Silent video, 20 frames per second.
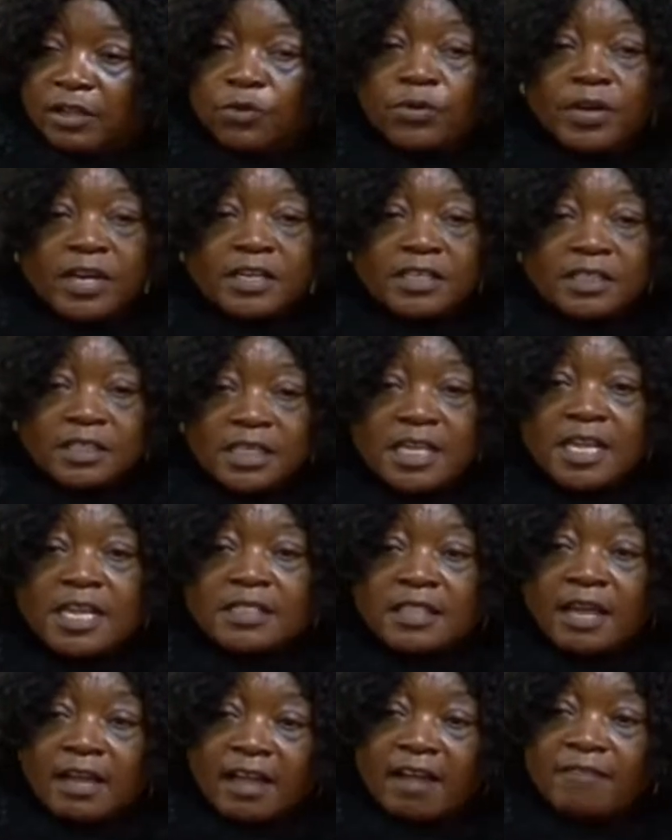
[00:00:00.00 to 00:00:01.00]
You can
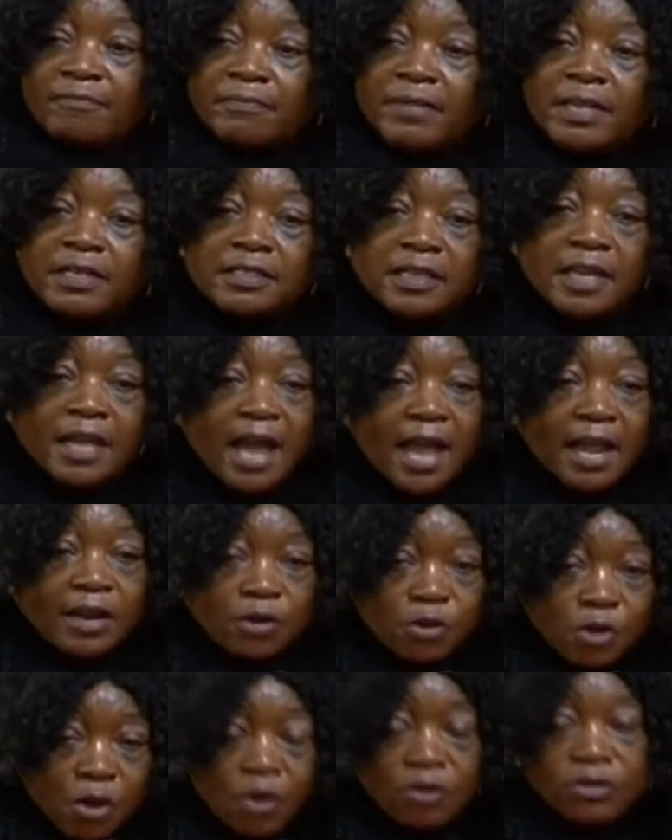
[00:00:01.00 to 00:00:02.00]
see the government
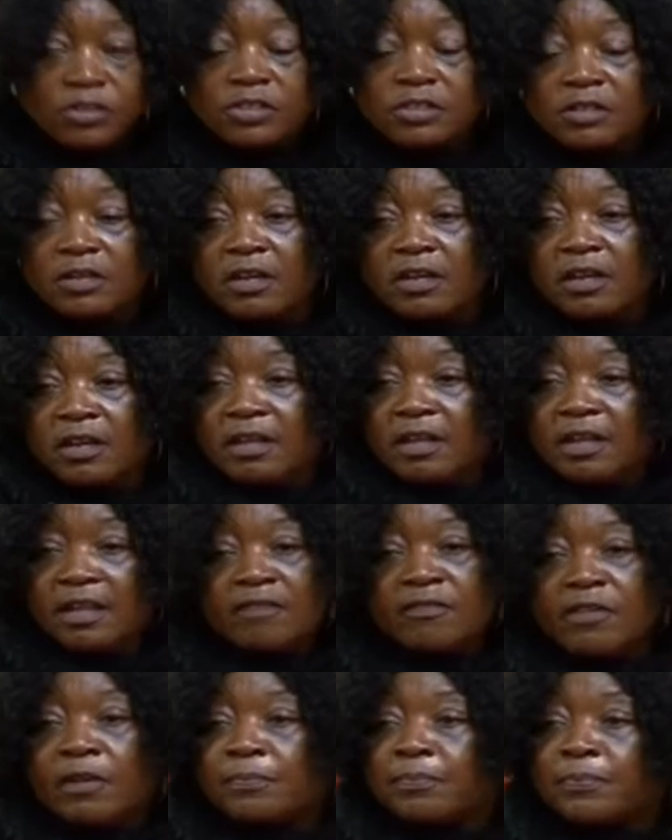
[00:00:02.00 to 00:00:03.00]
cannot
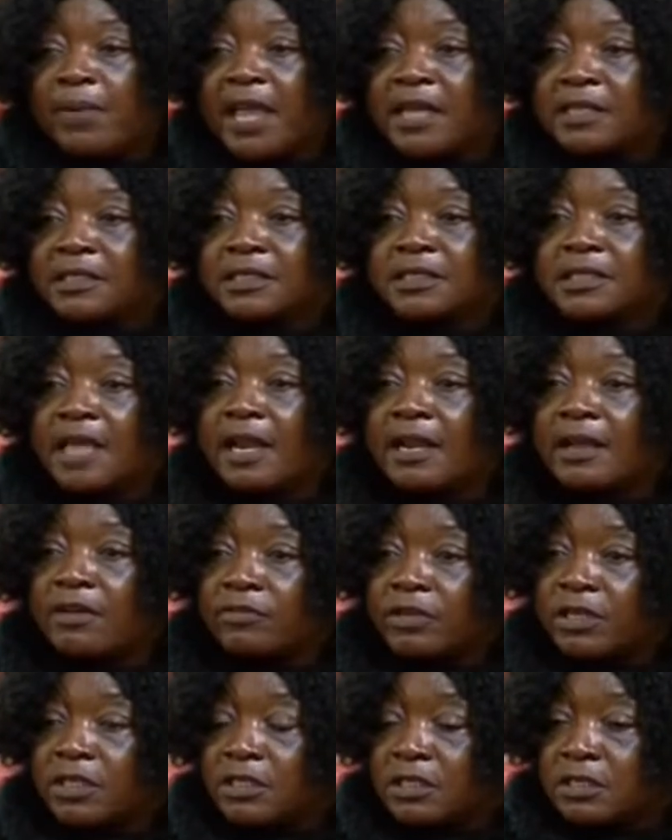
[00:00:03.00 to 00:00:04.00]
even pay
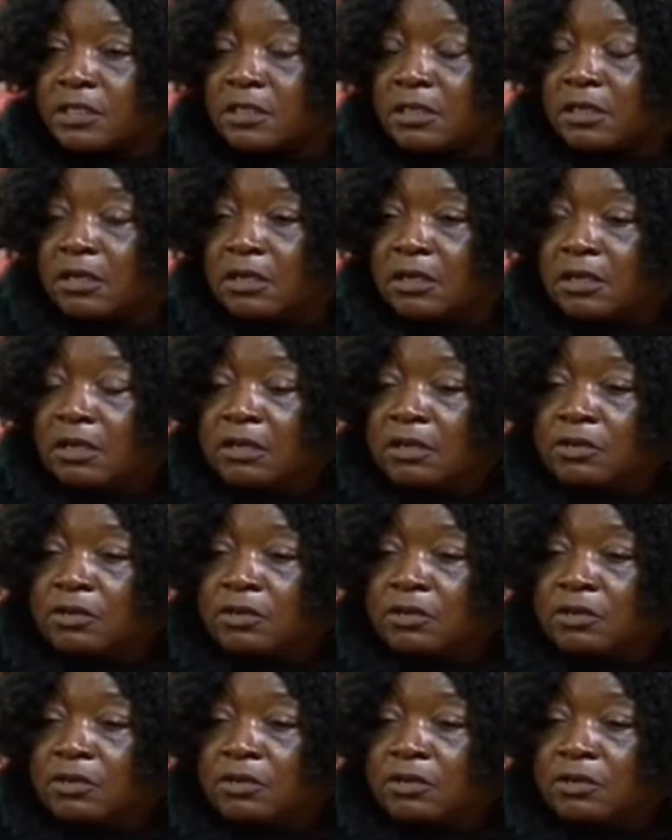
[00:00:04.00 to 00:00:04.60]
salaries,